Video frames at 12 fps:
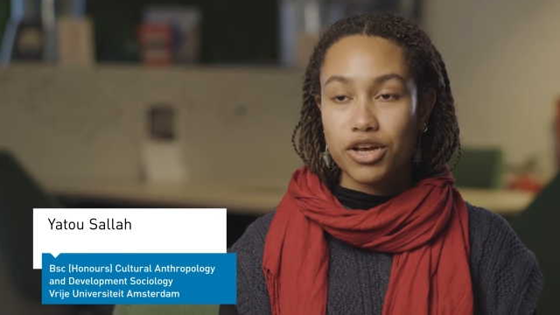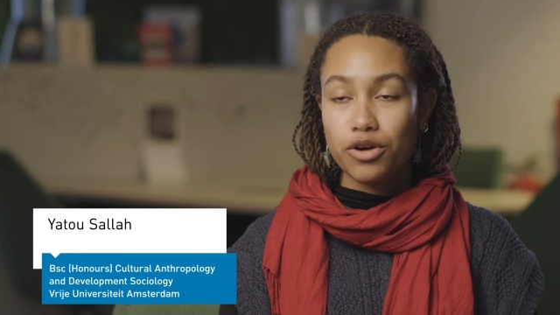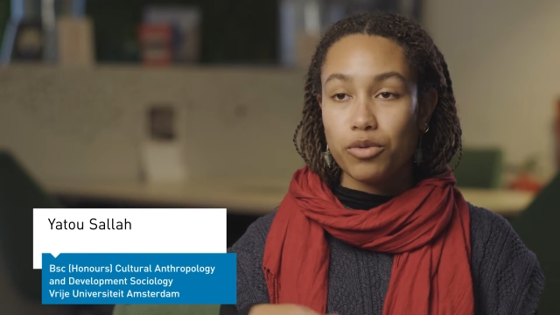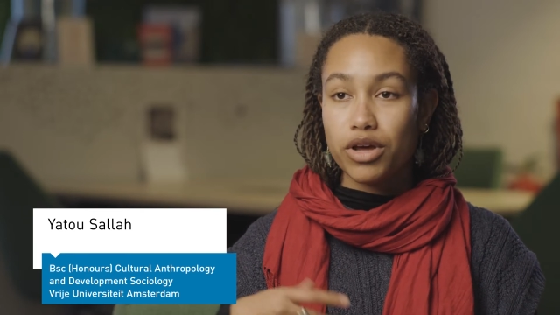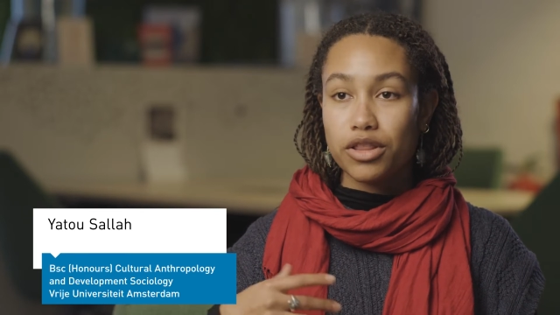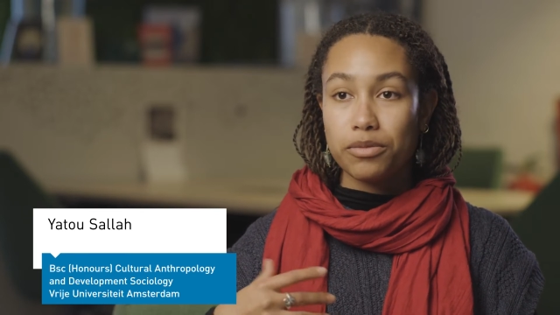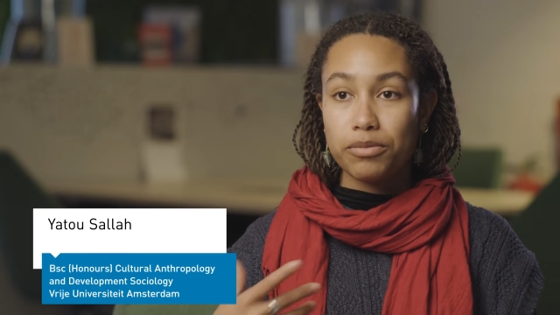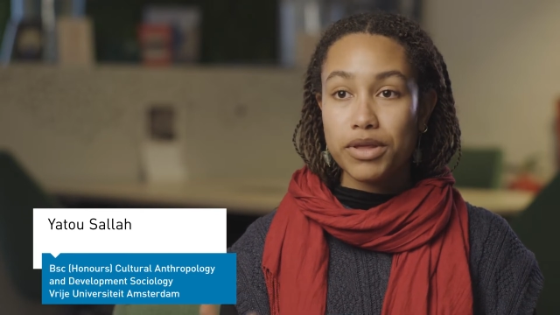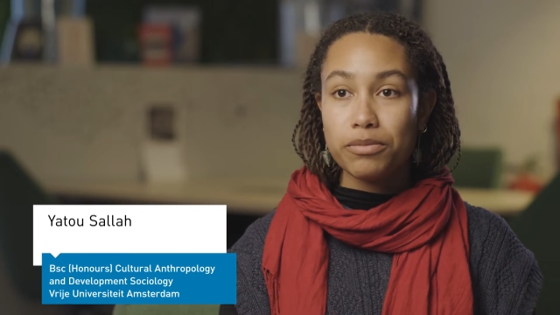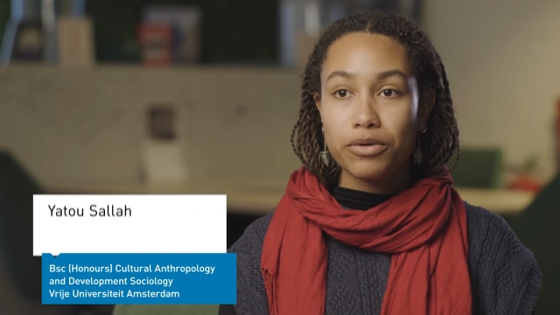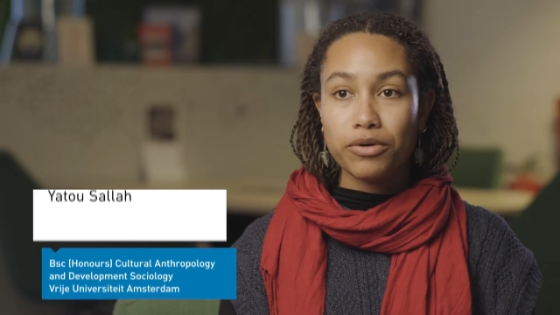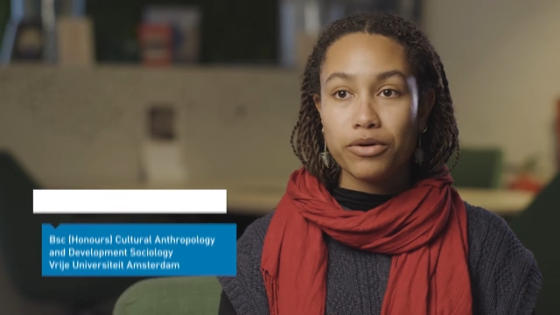with
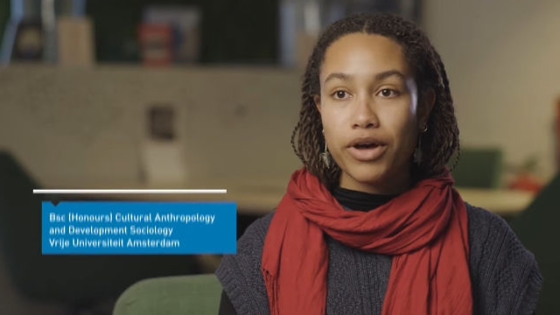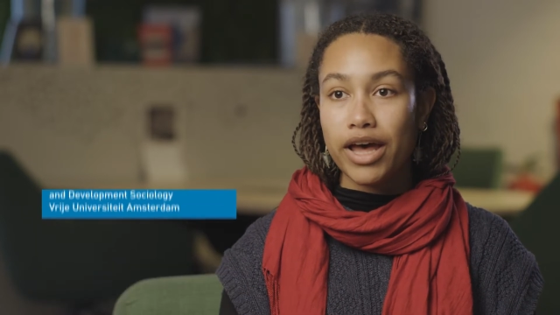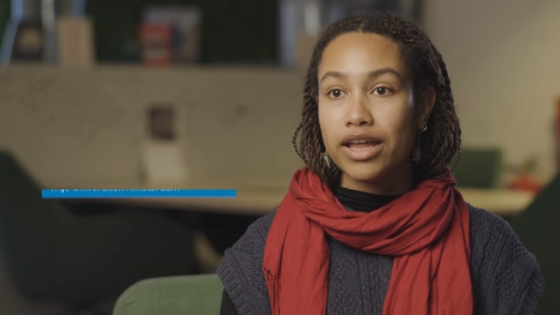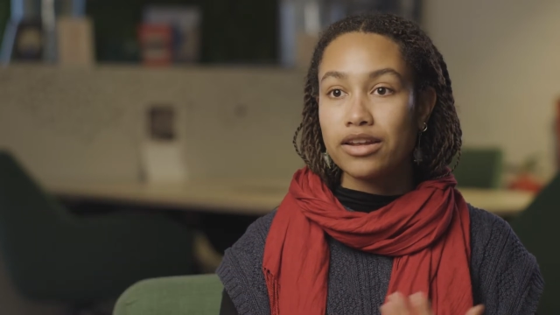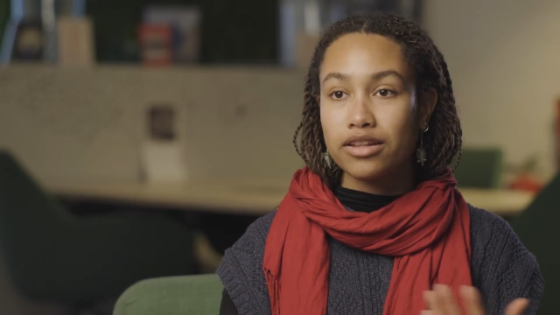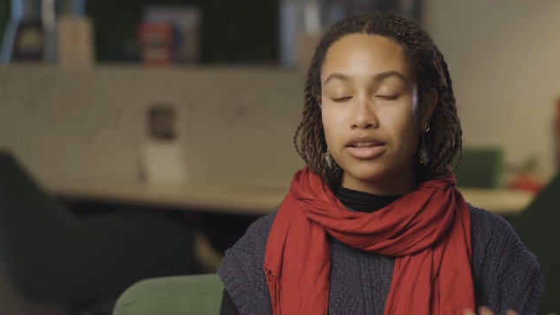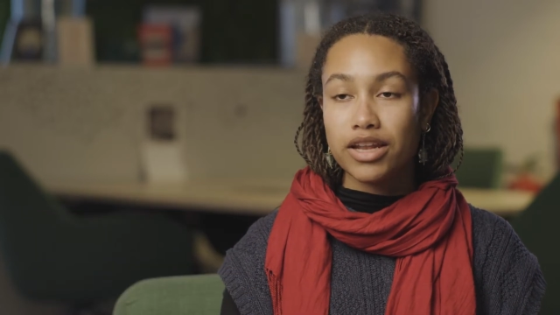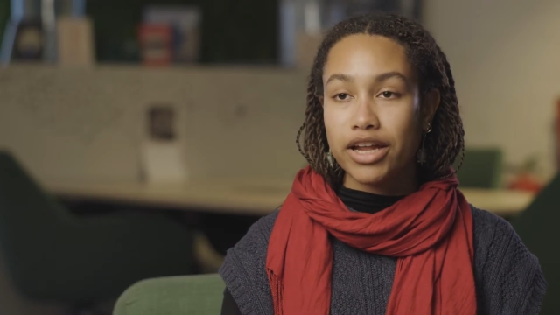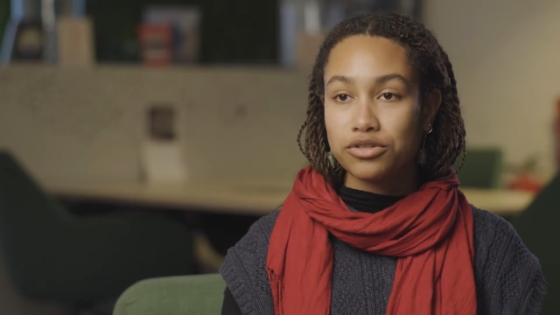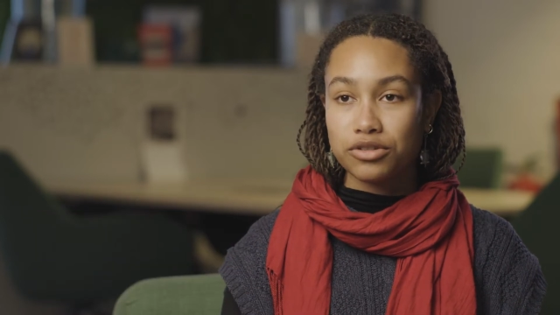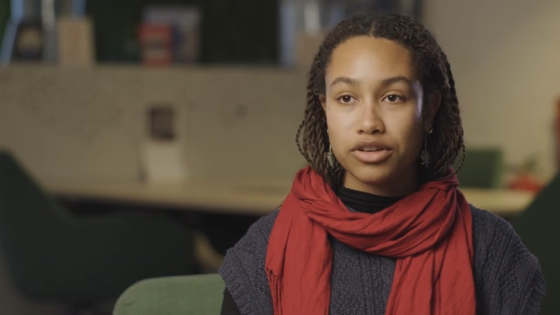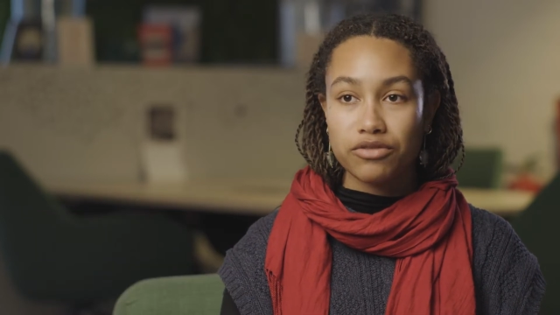people and the
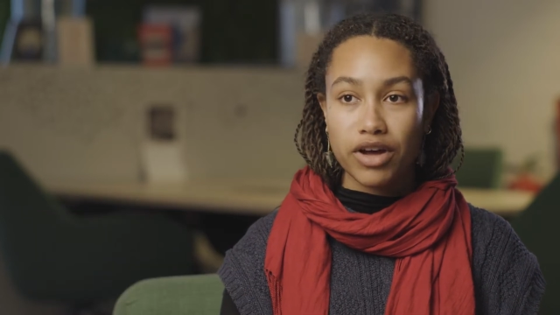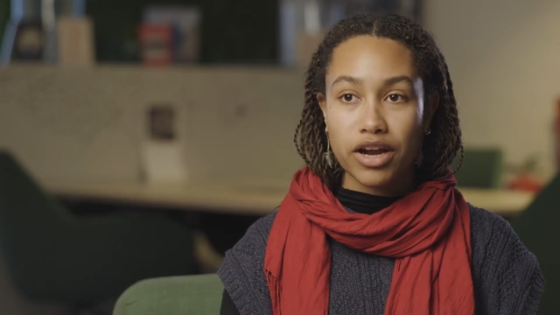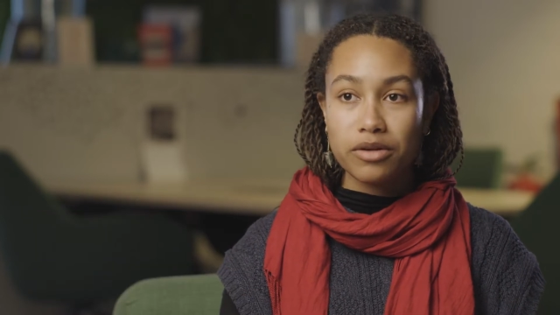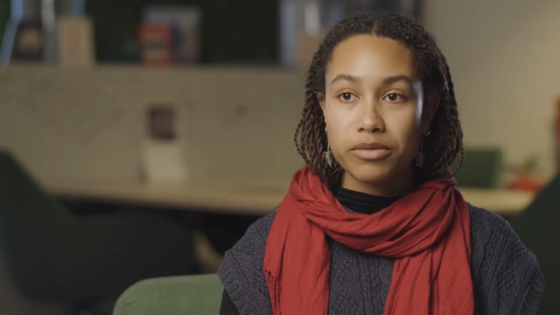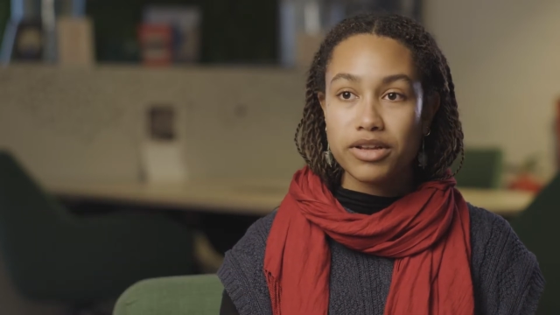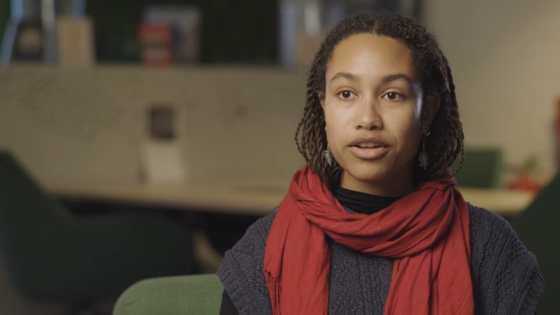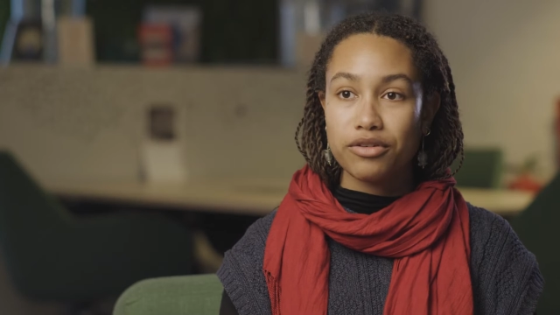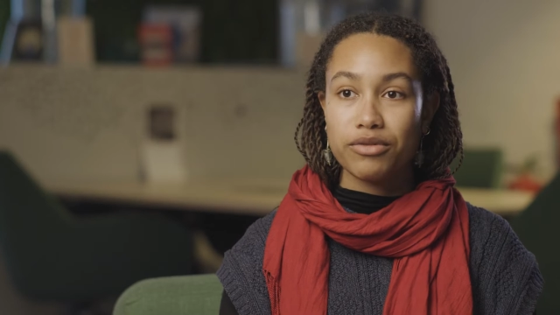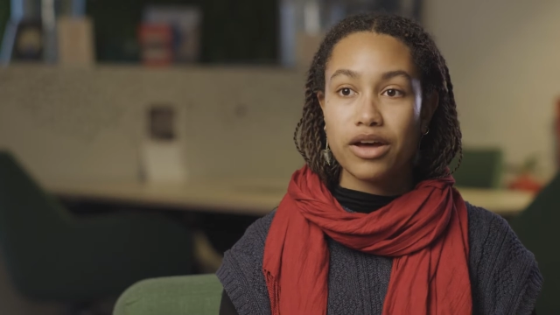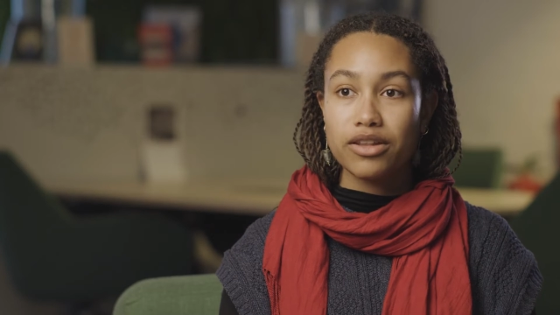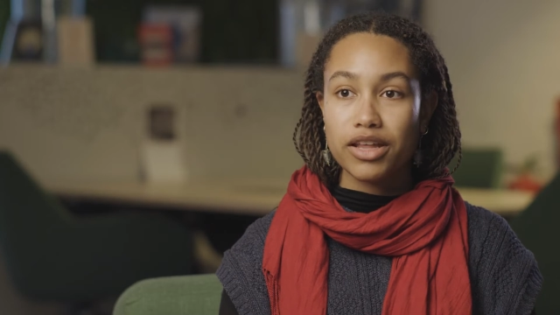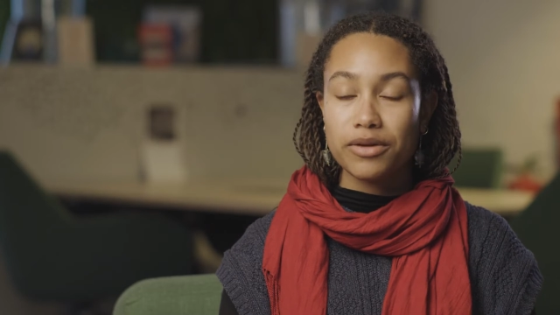natural environment
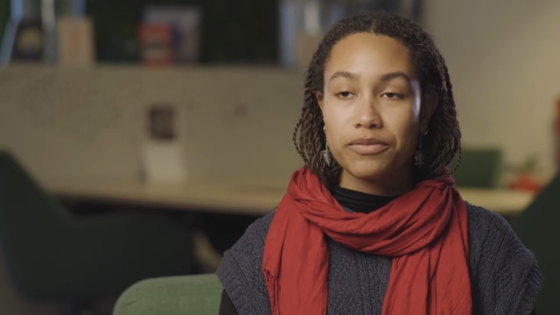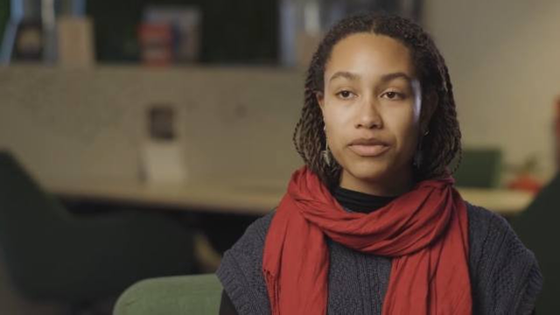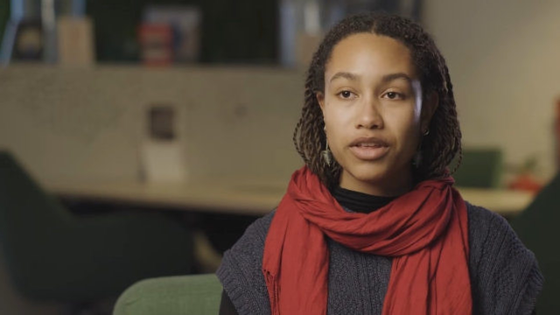around them.